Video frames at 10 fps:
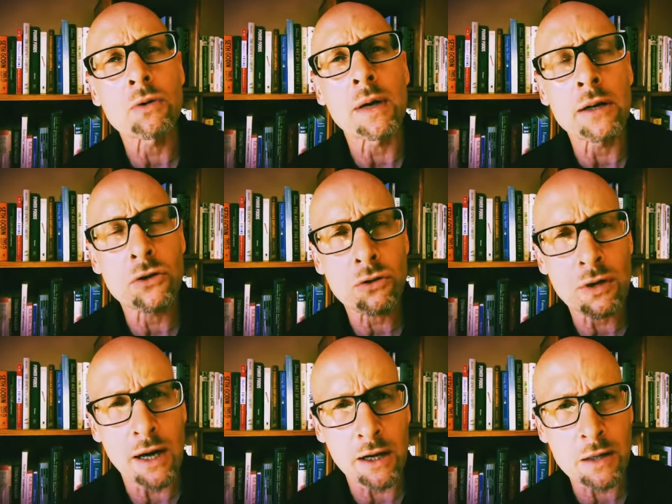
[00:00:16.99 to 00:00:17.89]
injury
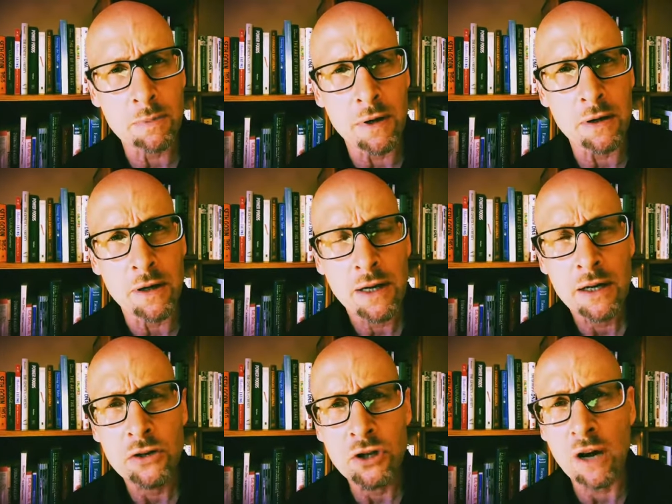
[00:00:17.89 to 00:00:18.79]
expert
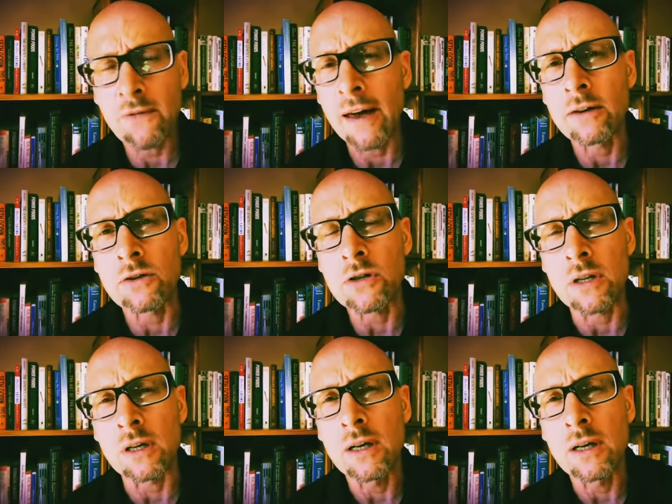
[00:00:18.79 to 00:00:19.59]
Jeff Anderson.